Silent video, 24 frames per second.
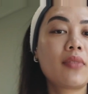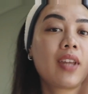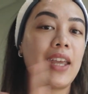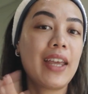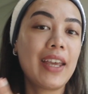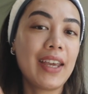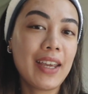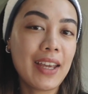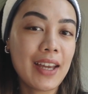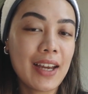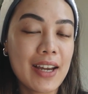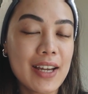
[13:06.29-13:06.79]

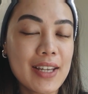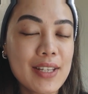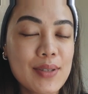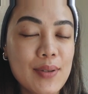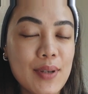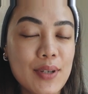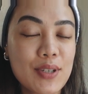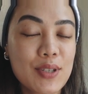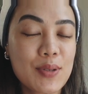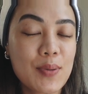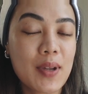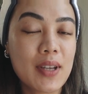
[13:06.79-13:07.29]
Hey guys, so I
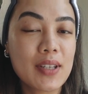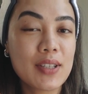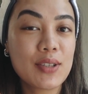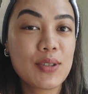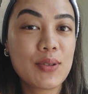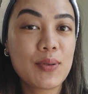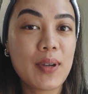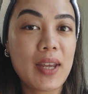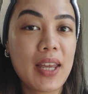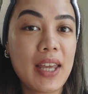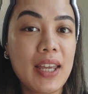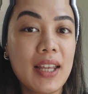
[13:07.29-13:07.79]
just wanted to
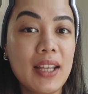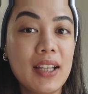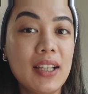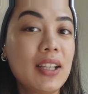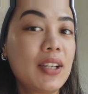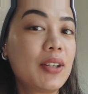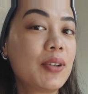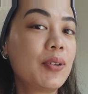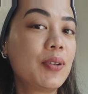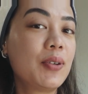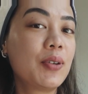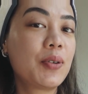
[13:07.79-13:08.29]
do a
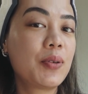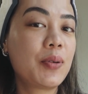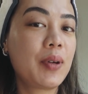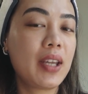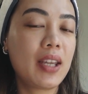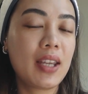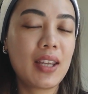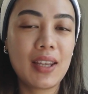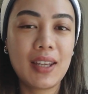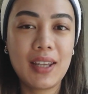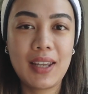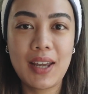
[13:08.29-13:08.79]
little
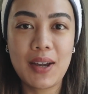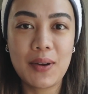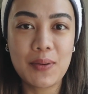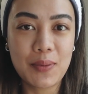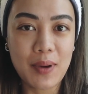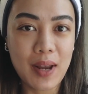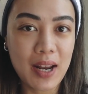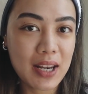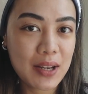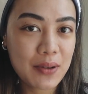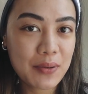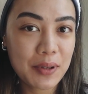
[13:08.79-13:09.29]
quick get
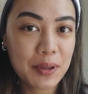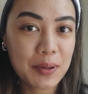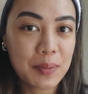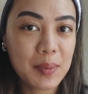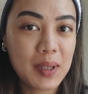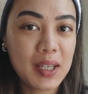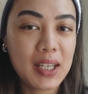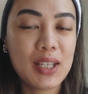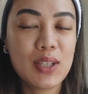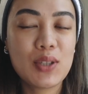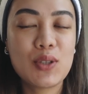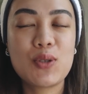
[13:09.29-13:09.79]
ready with
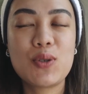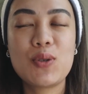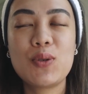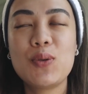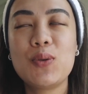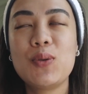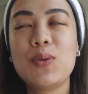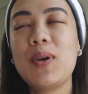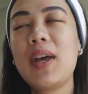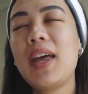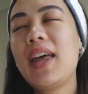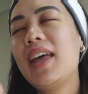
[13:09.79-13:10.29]
me
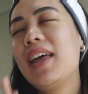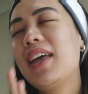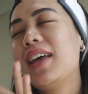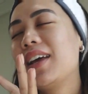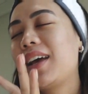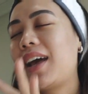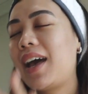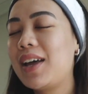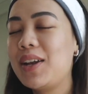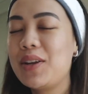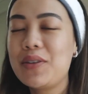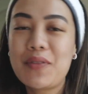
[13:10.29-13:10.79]
to
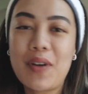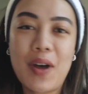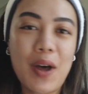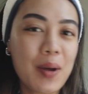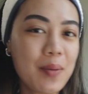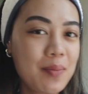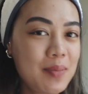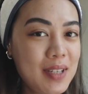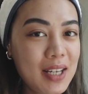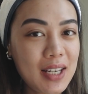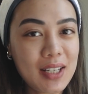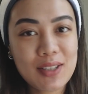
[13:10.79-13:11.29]
kind of
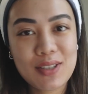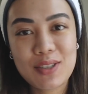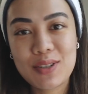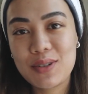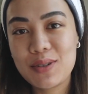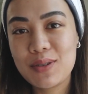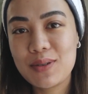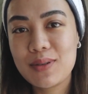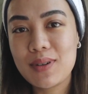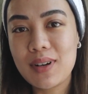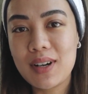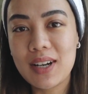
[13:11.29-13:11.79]
update
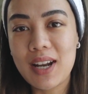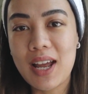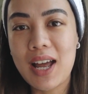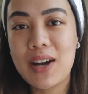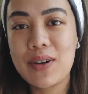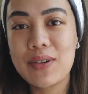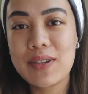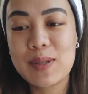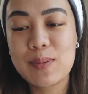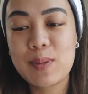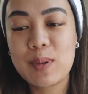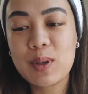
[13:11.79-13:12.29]
you on how
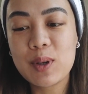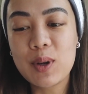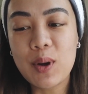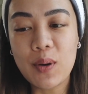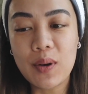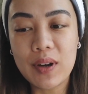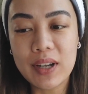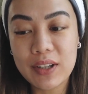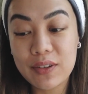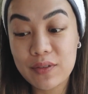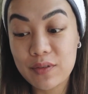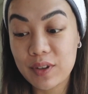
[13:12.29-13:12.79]
it's been
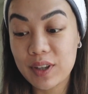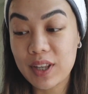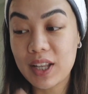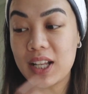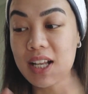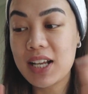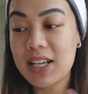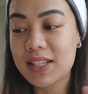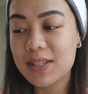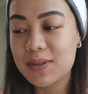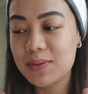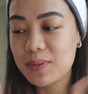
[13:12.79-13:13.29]
going for the
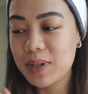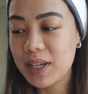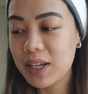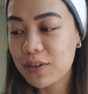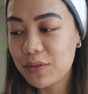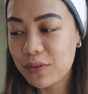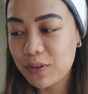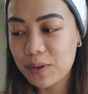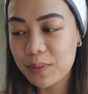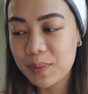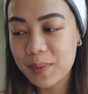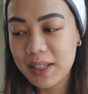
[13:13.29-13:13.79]
last week
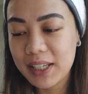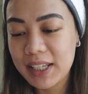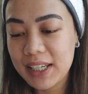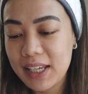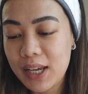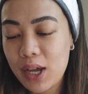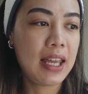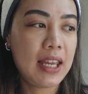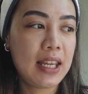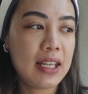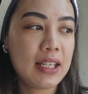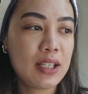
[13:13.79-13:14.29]
for me.
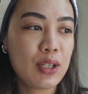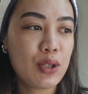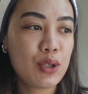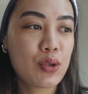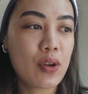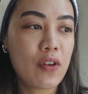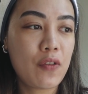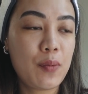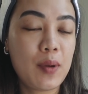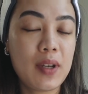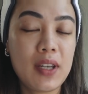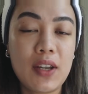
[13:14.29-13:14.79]
And
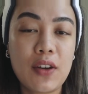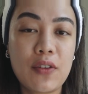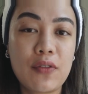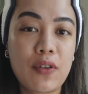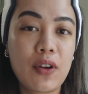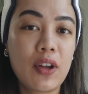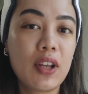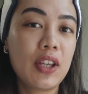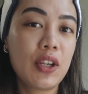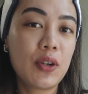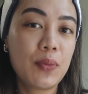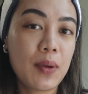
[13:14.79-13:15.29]
so I've been here for
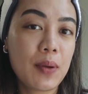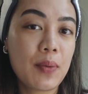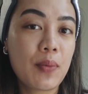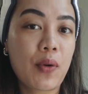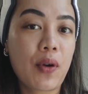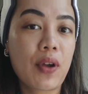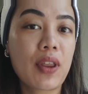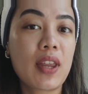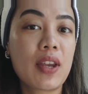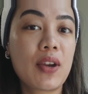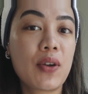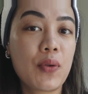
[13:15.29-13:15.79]
a little bit
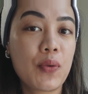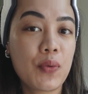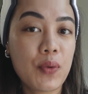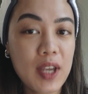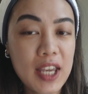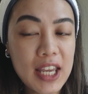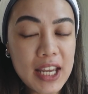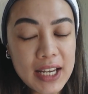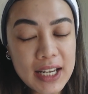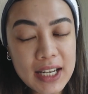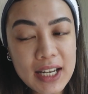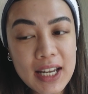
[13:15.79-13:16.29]
more than a
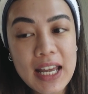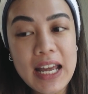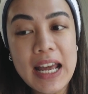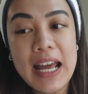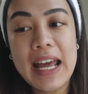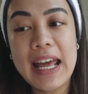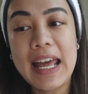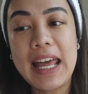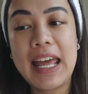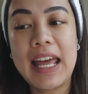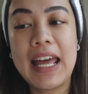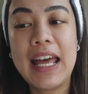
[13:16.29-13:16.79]
week,
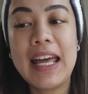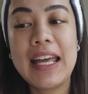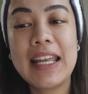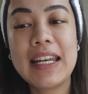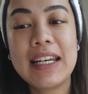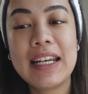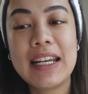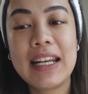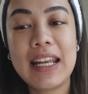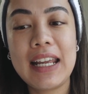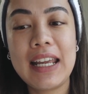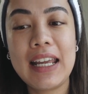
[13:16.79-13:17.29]

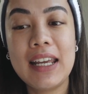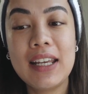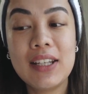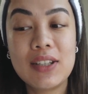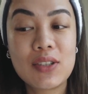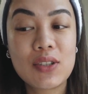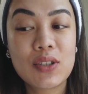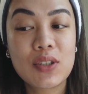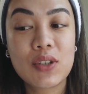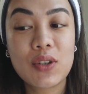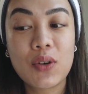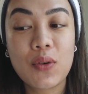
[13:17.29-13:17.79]
and
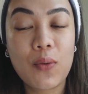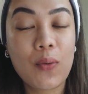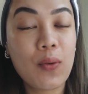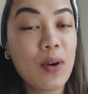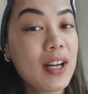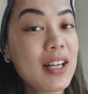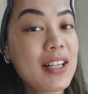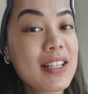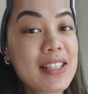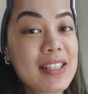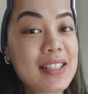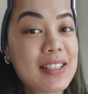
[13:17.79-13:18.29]
it
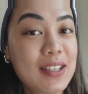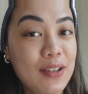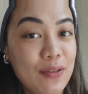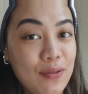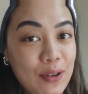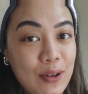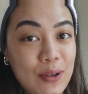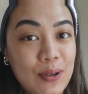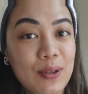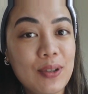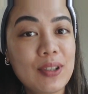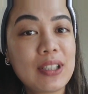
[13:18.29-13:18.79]
was
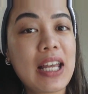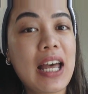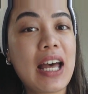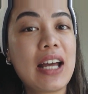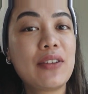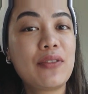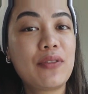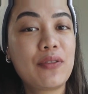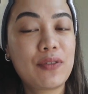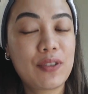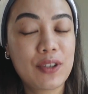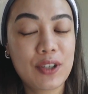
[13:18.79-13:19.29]
difficult
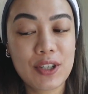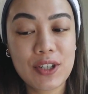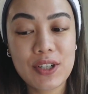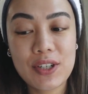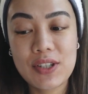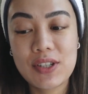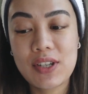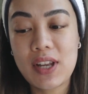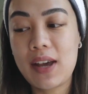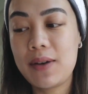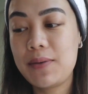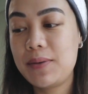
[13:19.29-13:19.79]
at
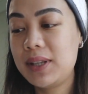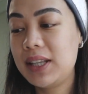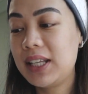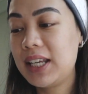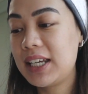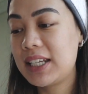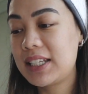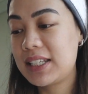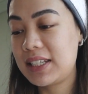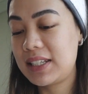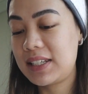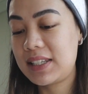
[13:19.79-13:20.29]
first, I would
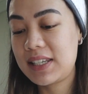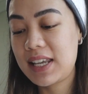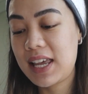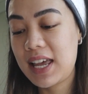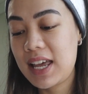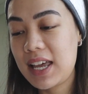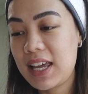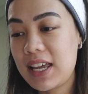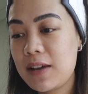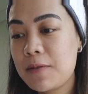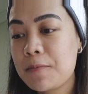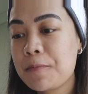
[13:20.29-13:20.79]
like to
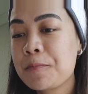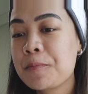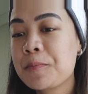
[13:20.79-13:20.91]
say,